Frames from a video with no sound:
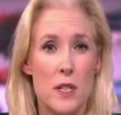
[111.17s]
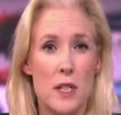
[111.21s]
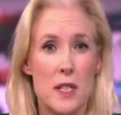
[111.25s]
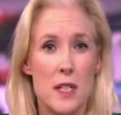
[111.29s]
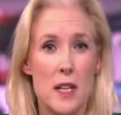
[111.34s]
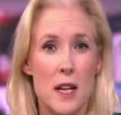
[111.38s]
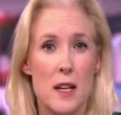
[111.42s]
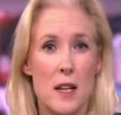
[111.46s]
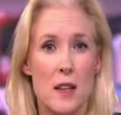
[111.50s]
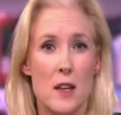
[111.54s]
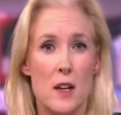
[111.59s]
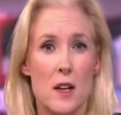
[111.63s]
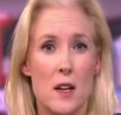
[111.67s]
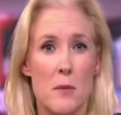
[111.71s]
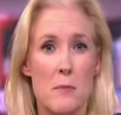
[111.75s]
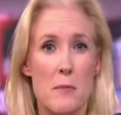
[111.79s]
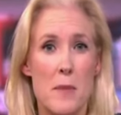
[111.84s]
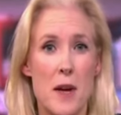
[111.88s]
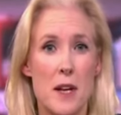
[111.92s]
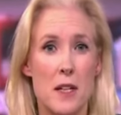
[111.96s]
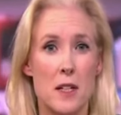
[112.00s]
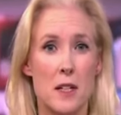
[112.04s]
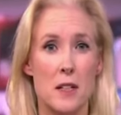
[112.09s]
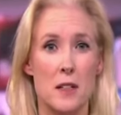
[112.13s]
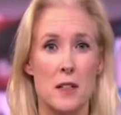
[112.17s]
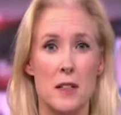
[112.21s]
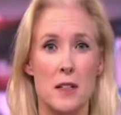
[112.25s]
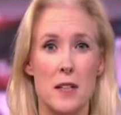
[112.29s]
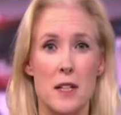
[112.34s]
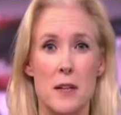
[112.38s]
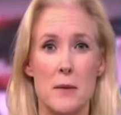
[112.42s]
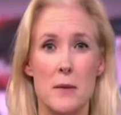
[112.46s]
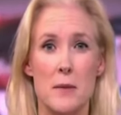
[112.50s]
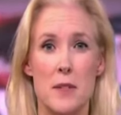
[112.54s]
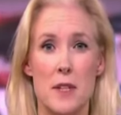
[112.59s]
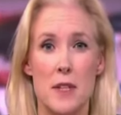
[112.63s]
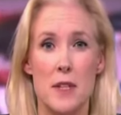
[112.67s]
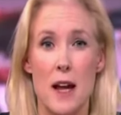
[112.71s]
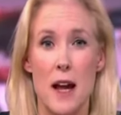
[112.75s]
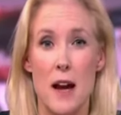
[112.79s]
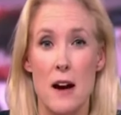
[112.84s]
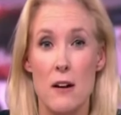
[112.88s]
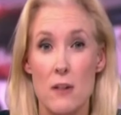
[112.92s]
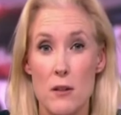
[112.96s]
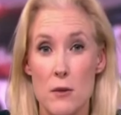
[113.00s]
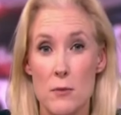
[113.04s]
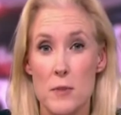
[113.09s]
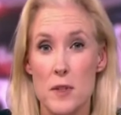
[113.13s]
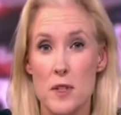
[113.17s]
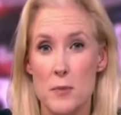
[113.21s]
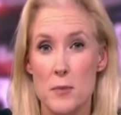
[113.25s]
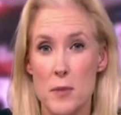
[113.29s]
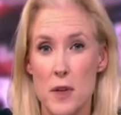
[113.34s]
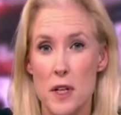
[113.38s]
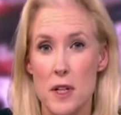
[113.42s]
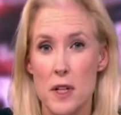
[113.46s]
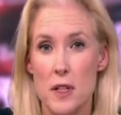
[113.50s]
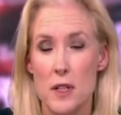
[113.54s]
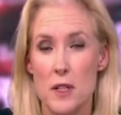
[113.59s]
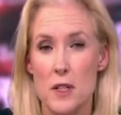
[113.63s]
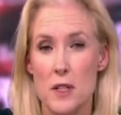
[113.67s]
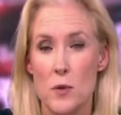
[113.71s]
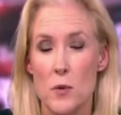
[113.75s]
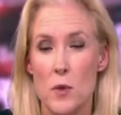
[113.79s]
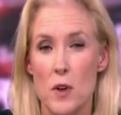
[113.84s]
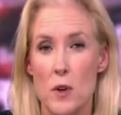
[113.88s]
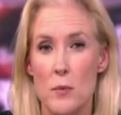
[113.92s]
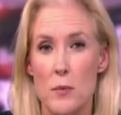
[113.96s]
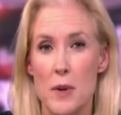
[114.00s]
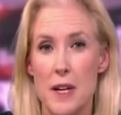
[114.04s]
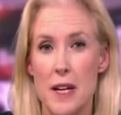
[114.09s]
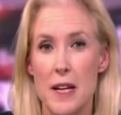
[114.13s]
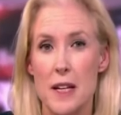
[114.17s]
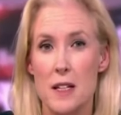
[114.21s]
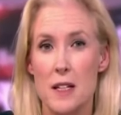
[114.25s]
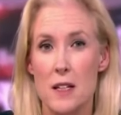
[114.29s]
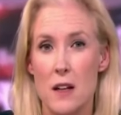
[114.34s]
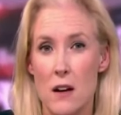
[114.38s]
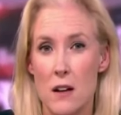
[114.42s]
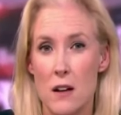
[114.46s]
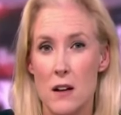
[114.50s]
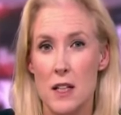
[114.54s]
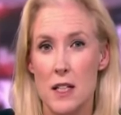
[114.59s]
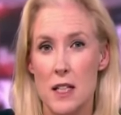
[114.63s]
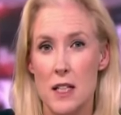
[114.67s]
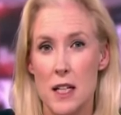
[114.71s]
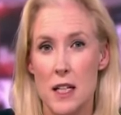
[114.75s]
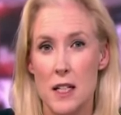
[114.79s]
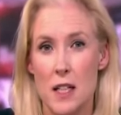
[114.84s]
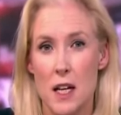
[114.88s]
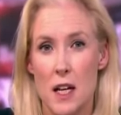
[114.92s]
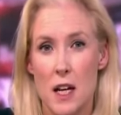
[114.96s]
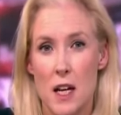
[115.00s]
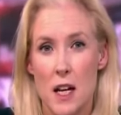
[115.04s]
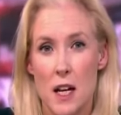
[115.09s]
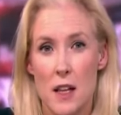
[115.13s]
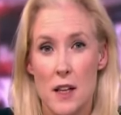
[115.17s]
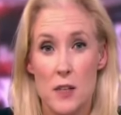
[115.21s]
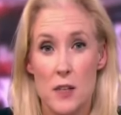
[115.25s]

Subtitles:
We said that medical teams and Arab speakers were being targeted.